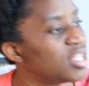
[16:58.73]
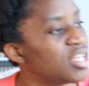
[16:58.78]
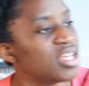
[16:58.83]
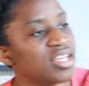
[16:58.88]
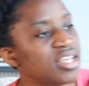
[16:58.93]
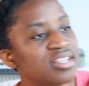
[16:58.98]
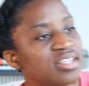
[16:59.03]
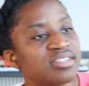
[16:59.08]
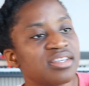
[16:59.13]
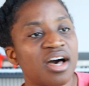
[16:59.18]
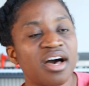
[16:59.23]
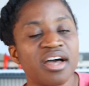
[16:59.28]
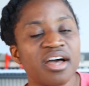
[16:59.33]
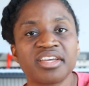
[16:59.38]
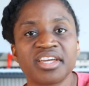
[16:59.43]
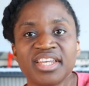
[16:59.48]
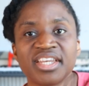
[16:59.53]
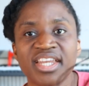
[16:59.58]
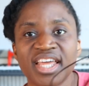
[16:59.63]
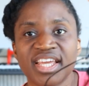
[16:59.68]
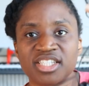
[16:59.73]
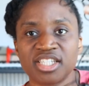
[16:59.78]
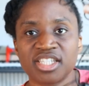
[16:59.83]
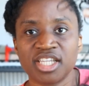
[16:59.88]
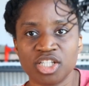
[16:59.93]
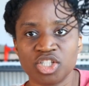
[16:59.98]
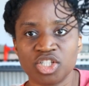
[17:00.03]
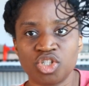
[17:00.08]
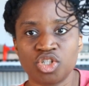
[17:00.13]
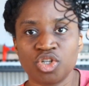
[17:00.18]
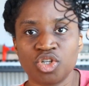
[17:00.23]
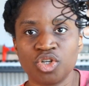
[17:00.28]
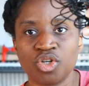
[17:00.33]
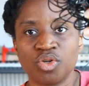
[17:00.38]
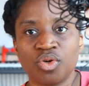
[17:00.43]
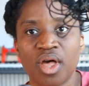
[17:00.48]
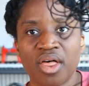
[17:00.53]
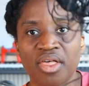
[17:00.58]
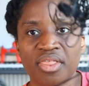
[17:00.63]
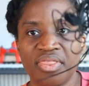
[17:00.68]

is I connect it to